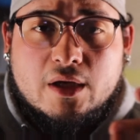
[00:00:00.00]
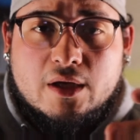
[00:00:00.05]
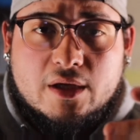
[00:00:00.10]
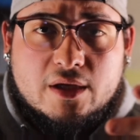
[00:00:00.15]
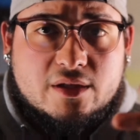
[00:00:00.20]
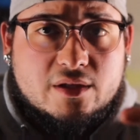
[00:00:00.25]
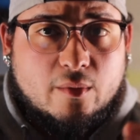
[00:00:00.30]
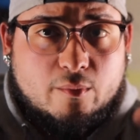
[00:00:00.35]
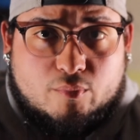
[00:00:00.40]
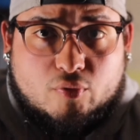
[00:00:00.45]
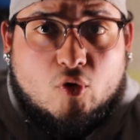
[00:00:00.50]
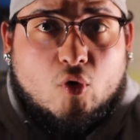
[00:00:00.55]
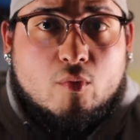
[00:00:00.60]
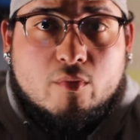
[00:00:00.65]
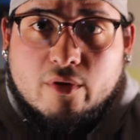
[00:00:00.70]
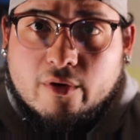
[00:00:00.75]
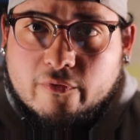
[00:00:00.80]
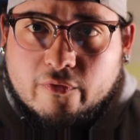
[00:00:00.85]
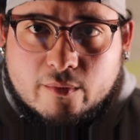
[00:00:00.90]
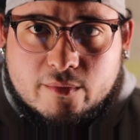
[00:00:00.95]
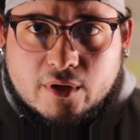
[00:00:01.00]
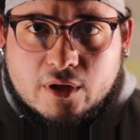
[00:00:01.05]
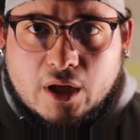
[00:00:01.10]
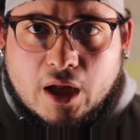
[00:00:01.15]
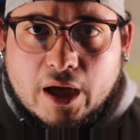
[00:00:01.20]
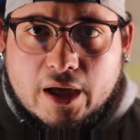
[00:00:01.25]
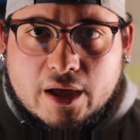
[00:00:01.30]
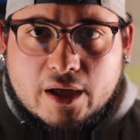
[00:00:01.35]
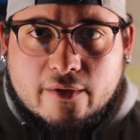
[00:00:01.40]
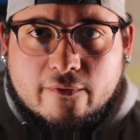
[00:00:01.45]
He's done Pumbaa from
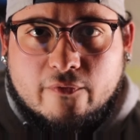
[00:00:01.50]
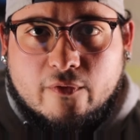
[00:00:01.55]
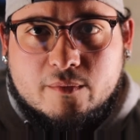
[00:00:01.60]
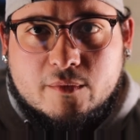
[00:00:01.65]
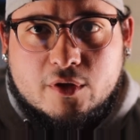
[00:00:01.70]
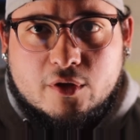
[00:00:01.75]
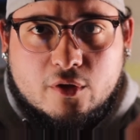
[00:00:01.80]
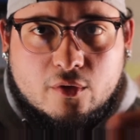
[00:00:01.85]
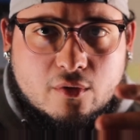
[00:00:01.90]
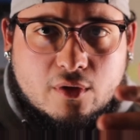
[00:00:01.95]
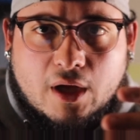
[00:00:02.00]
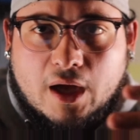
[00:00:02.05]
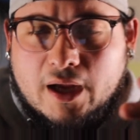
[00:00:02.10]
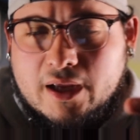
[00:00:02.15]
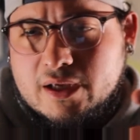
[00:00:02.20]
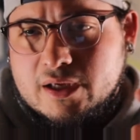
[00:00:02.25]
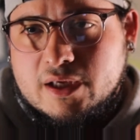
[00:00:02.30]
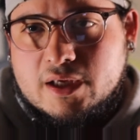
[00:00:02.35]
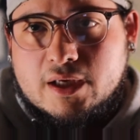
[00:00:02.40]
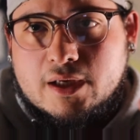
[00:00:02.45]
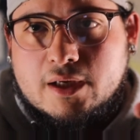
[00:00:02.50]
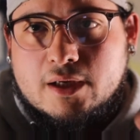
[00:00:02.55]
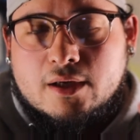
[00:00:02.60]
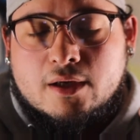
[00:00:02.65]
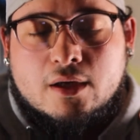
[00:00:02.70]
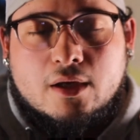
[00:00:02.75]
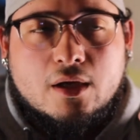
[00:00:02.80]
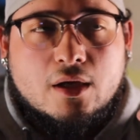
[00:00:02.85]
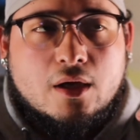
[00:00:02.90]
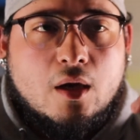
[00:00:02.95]
the new Lion
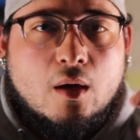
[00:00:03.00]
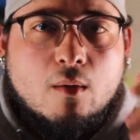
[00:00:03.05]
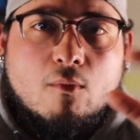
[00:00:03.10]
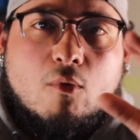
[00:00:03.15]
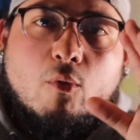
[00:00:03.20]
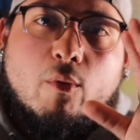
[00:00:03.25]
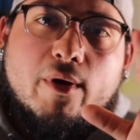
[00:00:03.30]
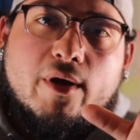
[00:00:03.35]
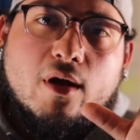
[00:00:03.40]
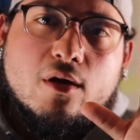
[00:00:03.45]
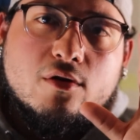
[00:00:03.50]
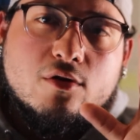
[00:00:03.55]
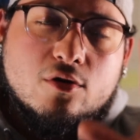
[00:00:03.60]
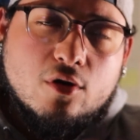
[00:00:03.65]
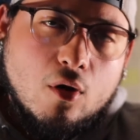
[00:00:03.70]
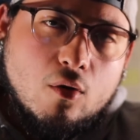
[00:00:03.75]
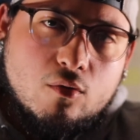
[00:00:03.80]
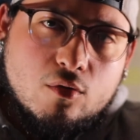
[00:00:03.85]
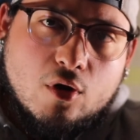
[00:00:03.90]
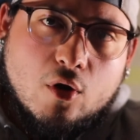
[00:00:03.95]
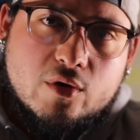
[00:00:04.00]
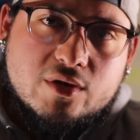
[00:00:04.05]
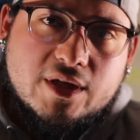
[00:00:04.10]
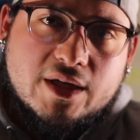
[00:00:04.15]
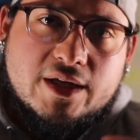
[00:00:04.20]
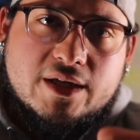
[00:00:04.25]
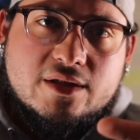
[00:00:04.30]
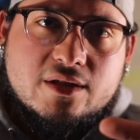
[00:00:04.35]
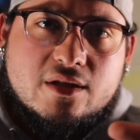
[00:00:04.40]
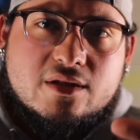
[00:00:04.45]
King. But what y'all don't know is
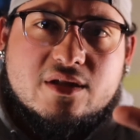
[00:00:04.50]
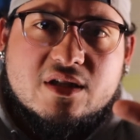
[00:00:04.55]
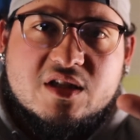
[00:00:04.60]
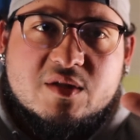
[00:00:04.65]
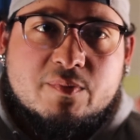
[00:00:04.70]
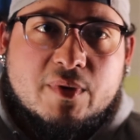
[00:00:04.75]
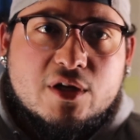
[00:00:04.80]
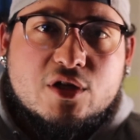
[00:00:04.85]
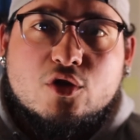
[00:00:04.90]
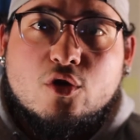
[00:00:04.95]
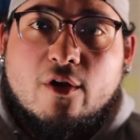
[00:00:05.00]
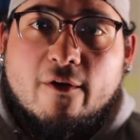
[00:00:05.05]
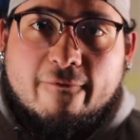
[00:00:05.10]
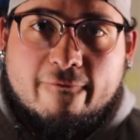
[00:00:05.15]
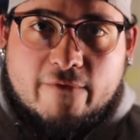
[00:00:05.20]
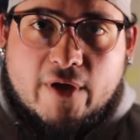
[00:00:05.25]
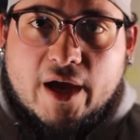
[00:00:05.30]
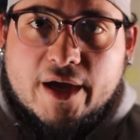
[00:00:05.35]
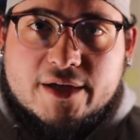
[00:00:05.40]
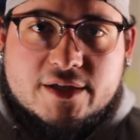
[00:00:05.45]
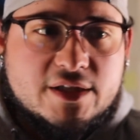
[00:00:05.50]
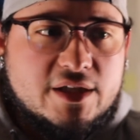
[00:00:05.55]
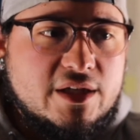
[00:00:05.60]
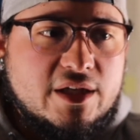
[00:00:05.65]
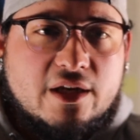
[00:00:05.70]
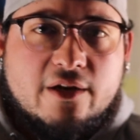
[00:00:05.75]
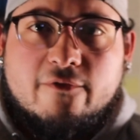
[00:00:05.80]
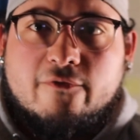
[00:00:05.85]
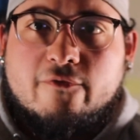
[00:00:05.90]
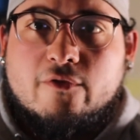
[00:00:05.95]
that he's done the special effects. He
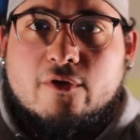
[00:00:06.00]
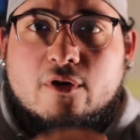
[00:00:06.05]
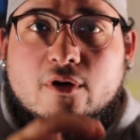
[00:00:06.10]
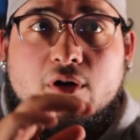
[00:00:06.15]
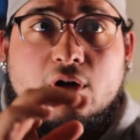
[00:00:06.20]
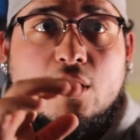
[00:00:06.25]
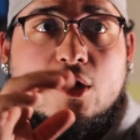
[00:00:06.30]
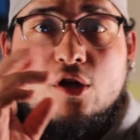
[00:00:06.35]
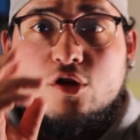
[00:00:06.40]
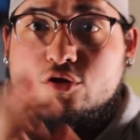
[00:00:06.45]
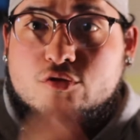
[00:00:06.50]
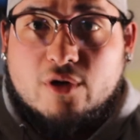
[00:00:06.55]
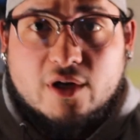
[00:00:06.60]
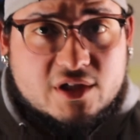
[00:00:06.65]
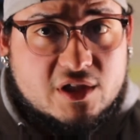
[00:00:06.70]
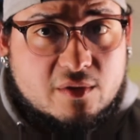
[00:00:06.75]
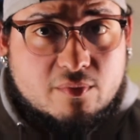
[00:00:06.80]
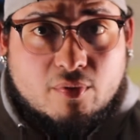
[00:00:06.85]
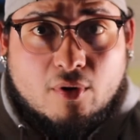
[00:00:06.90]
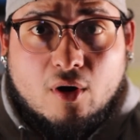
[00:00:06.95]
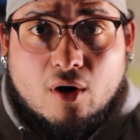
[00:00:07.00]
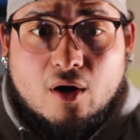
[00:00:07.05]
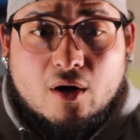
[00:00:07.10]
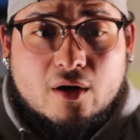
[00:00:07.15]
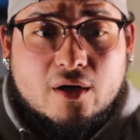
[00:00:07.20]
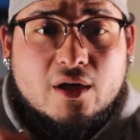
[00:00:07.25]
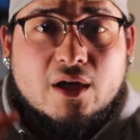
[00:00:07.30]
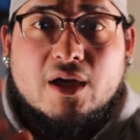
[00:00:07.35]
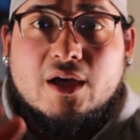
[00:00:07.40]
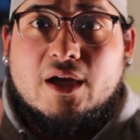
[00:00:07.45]
did it for Jurassic
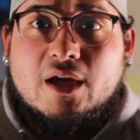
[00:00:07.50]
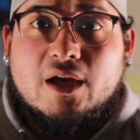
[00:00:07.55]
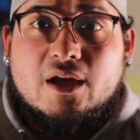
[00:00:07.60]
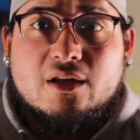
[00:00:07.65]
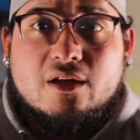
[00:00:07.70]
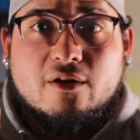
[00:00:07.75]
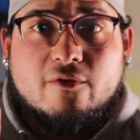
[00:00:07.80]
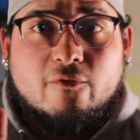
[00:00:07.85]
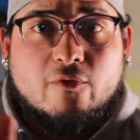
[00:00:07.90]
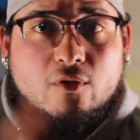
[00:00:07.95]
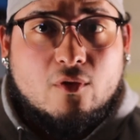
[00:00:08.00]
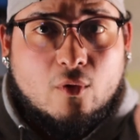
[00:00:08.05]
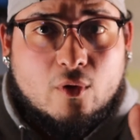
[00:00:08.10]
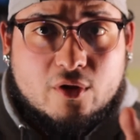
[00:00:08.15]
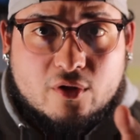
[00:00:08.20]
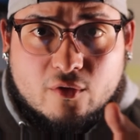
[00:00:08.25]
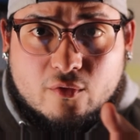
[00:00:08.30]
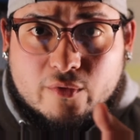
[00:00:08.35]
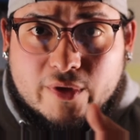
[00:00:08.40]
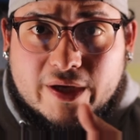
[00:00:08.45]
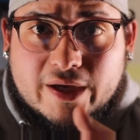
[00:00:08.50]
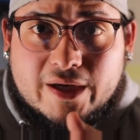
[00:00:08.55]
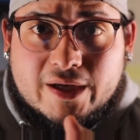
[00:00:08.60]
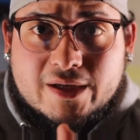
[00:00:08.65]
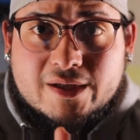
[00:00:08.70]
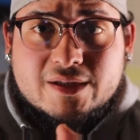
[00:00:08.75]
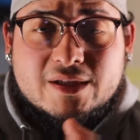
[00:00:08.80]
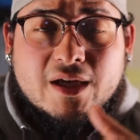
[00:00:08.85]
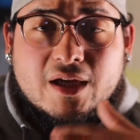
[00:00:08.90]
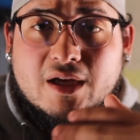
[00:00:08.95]
Park. He did it for Lord of the
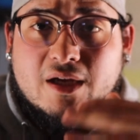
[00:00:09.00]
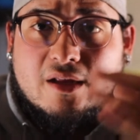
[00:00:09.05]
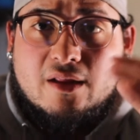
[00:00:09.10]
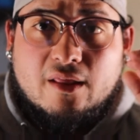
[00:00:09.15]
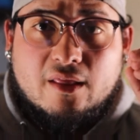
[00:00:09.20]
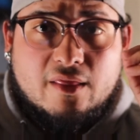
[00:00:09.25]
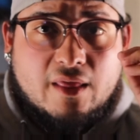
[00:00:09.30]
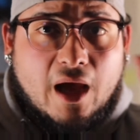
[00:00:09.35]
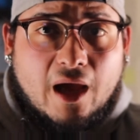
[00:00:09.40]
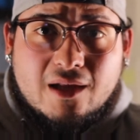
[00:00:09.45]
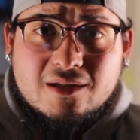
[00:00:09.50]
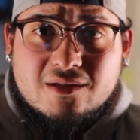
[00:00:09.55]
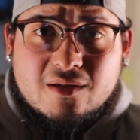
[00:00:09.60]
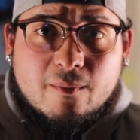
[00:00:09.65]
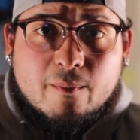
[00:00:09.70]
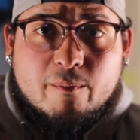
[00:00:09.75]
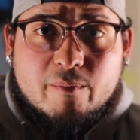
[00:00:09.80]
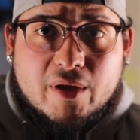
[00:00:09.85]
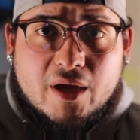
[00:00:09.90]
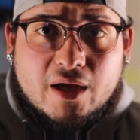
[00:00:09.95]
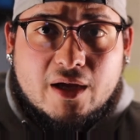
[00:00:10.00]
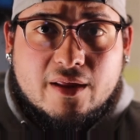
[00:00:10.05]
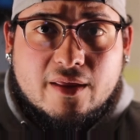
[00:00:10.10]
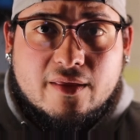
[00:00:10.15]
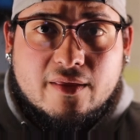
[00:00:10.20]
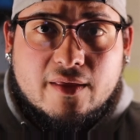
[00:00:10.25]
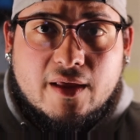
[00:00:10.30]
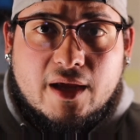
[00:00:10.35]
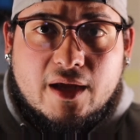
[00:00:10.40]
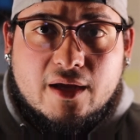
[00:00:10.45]
Rings. That's a big
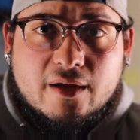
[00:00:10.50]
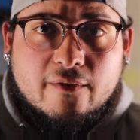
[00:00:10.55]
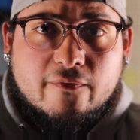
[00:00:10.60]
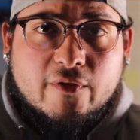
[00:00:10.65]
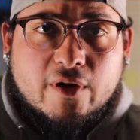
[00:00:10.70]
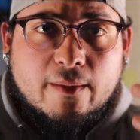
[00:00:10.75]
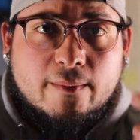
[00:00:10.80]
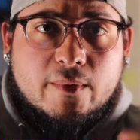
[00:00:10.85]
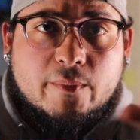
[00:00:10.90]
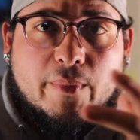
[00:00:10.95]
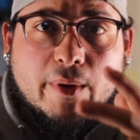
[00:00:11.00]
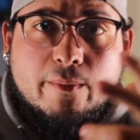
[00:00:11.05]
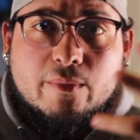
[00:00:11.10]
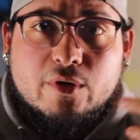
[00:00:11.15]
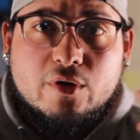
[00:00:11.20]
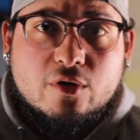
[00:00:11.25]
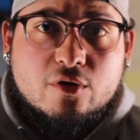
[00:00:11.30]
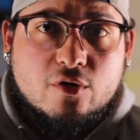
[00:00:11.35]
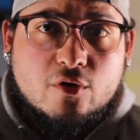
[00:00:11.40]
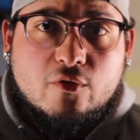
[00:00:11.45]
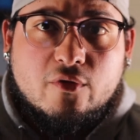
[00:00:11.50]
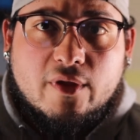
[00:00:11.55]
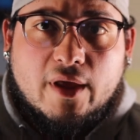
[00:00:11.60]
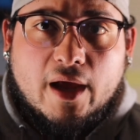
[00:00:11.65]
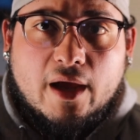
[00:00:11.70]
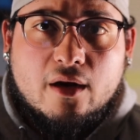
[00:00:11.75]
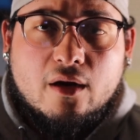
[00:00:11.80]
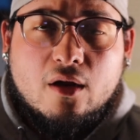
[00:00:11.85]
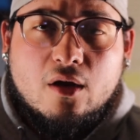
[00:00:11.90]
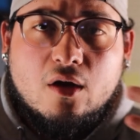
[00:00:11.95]
thing for him to be able to do
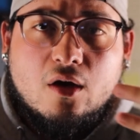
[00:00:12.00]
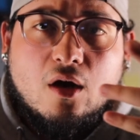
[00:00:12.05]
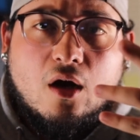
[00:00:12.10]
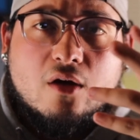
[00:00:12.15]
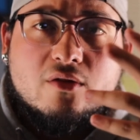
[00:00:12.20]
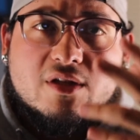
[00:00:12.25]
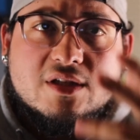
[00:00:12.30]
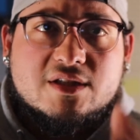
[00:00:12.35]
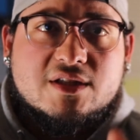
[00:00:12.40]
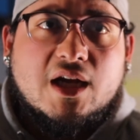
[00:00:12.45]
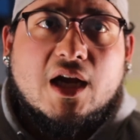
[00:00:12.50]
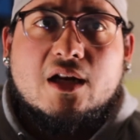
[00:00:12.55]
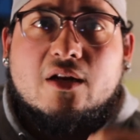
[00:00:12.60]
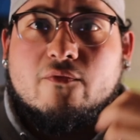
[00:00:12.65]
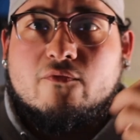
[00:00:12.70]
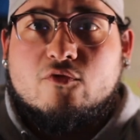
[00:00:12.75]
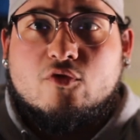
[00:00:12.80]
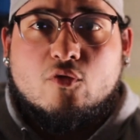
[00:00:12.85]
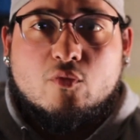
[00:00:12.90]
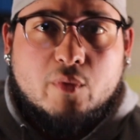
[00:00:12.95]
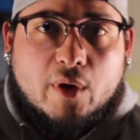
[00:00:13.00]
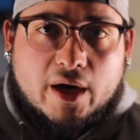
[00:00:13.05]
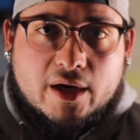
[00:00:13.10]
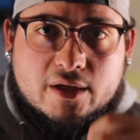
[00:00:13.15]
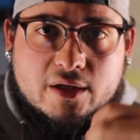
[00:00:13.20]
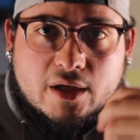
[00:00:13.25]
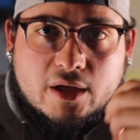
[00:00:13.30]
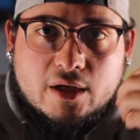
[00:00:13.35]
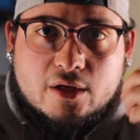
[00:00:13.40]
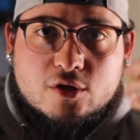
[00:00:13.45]
that on the side of
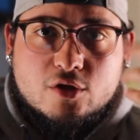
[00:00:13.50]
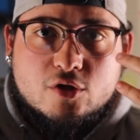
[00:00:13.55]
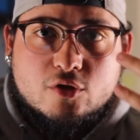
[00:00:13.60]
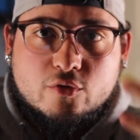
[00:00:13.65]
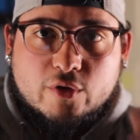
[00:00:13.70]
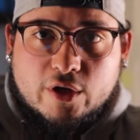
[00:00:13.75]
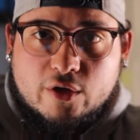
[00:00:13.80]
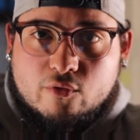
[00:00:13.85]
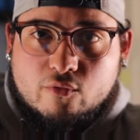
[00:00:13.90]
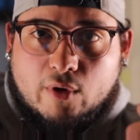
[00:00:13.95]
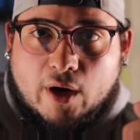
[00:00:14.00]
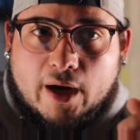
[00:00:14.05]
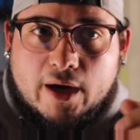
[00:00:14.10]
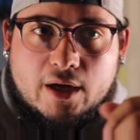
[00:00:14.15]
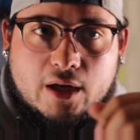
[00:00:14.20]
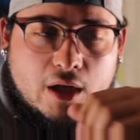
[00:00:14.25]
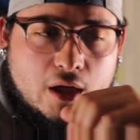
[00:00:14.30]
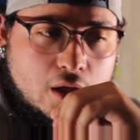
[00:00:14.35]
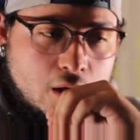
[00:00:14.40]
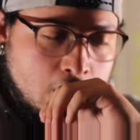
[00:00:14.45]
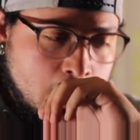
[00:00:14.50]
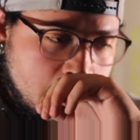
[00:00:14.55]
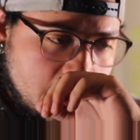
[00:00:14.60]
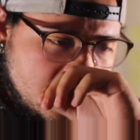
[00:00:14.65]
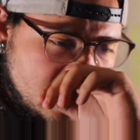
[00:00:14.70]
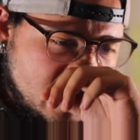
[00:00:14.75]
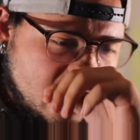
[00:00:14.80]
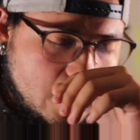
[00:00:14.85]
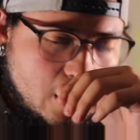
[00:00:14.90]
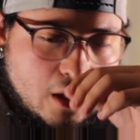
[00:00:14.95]
directing, screenwriting,
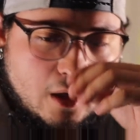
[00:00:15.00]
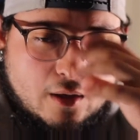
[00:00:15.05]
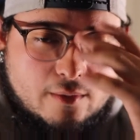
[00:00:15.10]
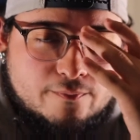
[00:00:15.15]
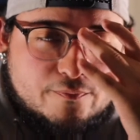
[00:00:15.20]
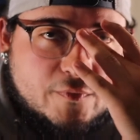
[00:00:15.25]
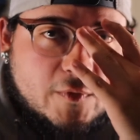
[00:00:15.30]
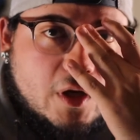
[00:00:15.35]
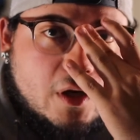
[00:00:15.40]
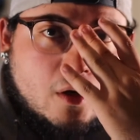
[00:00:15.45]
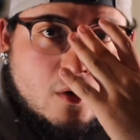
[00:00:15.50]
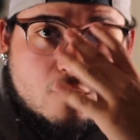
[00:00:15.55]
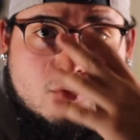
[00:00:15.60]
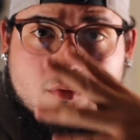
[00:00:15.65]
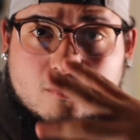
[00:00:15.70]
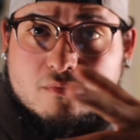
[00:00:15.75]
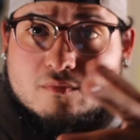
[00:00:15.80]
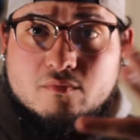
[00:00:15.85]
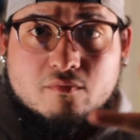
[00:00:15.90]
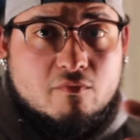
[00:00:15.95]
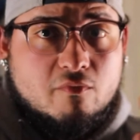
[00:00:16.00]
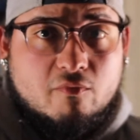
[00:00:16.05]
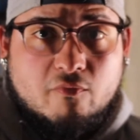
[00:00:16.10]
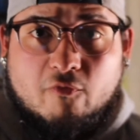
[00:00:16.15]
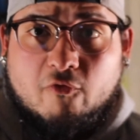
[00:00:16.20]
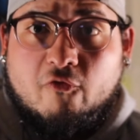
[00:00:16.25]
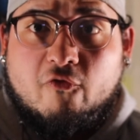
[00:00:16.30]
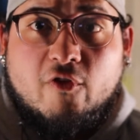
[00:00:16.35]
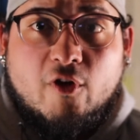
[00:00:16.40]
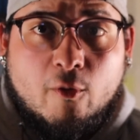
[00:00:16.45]
you know,
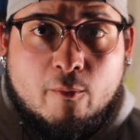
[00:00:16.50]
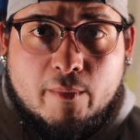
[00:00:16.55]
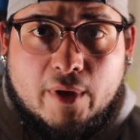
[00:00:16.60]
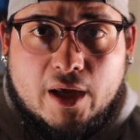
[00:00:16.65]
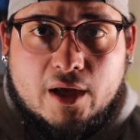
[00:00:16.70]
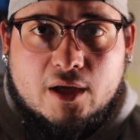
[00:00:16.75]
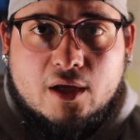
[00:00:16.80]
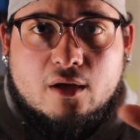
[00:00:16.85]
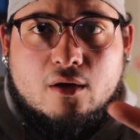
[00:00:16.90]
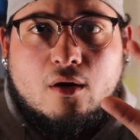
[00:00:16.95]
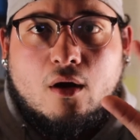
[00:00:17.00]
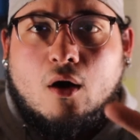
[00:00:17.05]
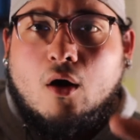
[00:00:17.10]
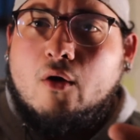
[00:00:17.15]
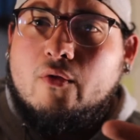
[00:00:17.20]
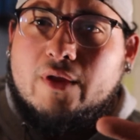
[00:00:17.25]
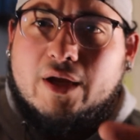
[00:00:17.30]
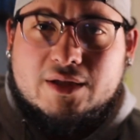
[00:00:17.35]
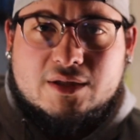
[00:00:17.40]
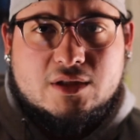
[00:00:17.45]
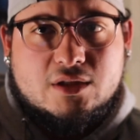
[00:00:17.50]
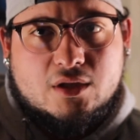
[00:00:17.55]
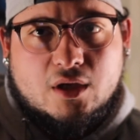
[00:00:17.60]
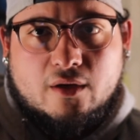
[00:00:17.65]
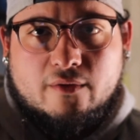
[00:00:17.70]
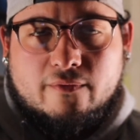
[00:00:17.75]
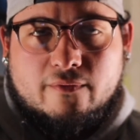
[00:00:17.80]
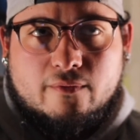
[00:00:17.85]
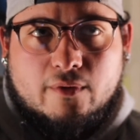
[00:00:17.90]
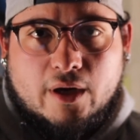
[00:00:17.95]
filmmaking, all that
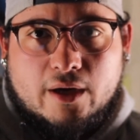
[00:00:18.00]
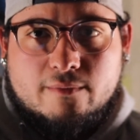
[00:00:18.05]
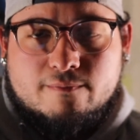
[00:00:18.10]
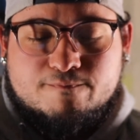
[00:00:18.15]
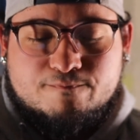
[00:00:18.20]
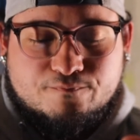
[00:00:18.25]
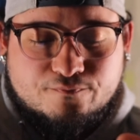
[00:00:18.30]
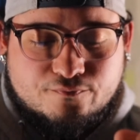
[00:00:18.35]
stuff, right?